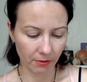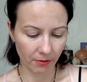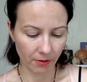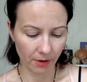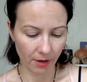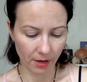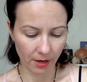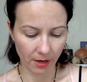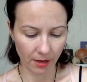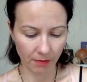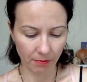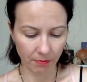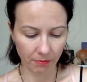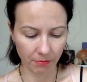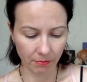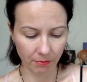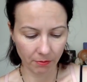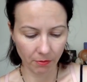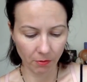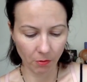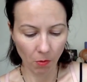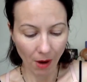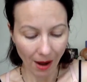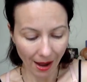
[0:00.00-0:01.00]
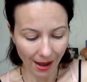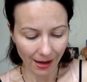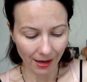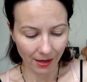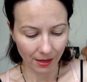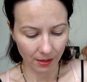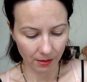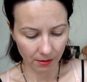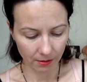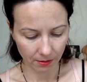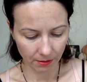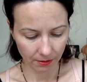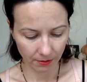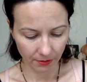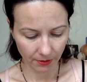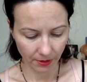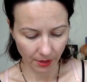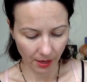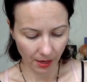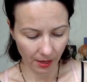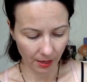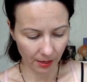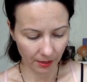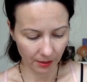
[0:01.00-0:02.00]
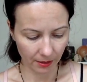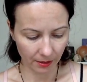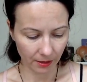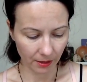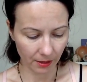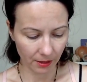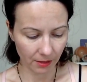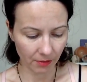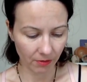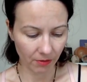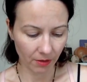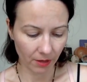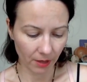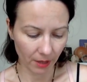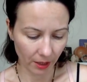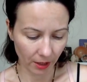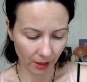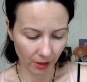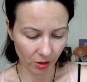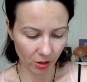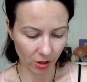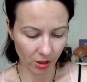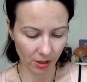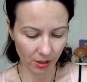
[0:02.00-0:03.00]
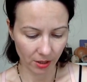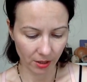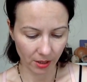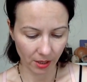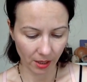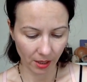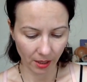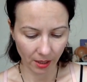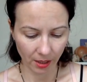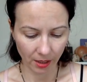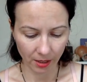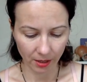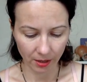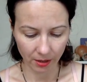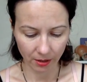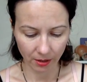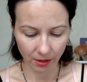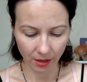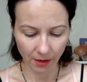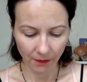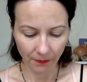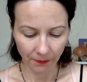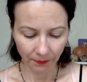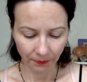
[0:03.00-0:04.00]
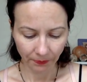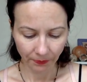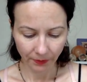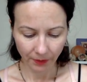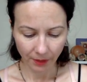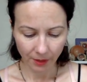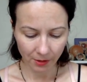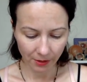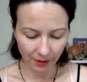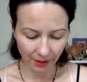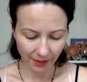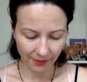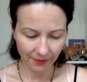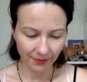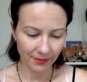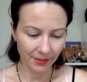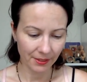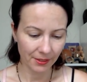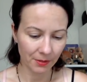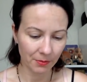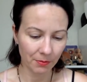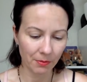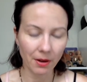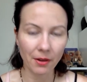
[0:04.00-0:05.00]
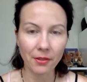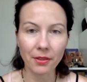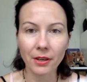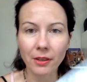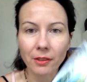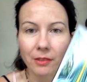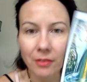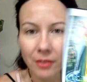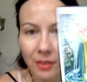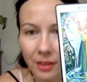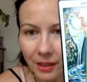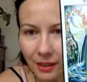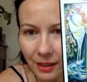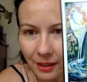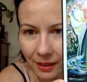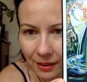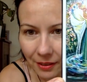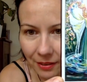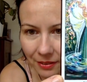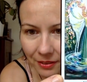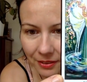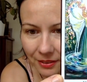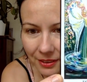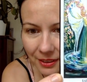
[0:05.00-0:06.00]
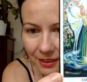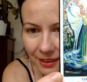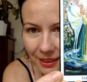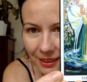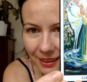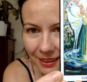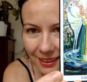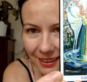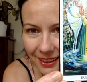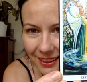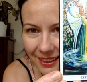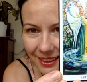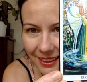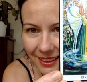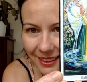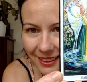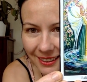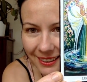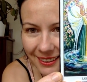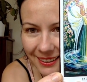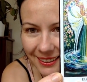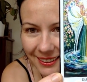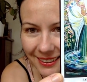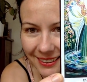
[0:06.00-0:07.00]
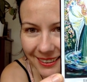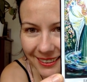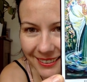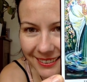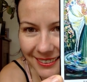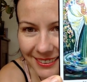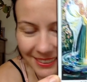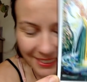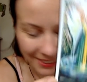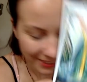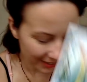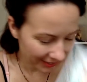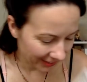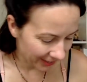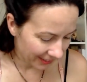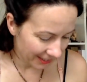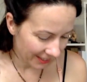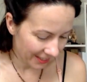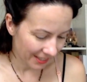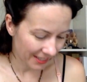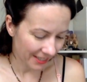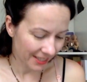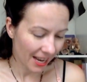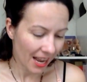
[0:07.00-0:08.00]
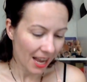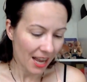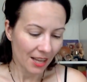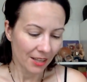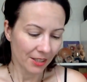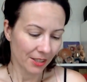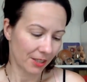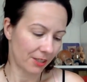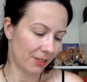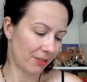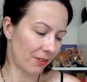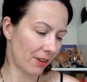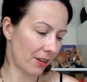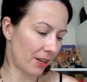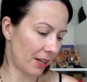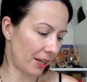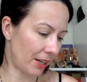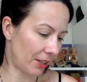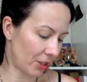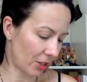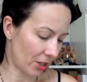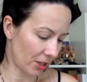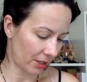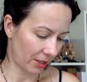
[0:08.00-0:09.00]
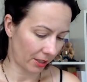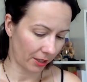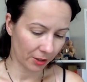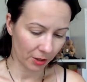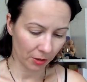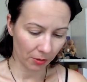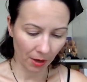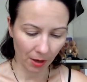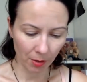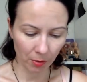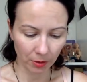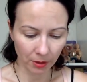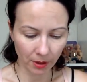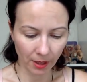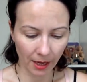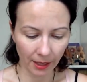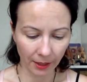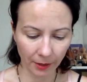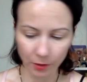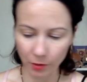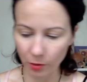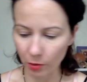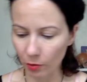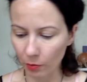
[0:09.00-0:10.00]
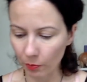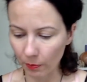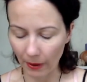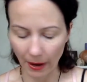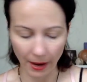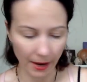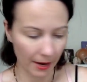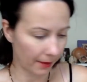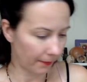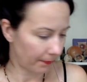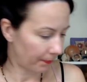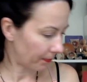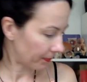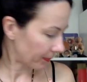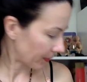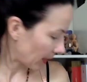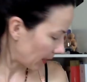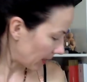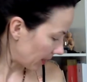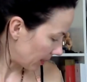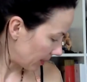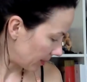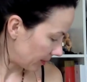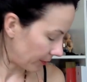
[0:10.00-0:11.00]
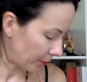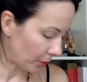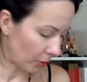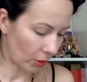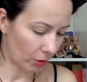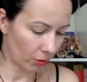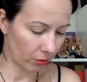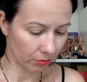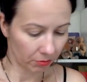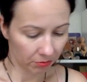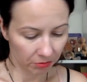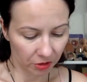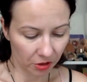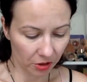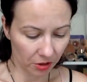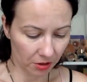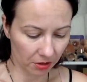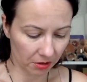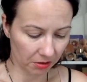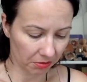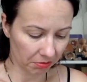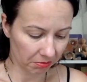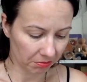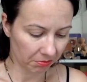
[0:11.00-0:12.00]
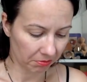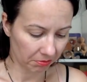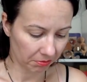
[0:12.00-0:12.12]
very well, and it's very interesting, and it's, look at this Mother of Earth. It's gorgeous. So it's very interesting. So I would like to pay, you know, just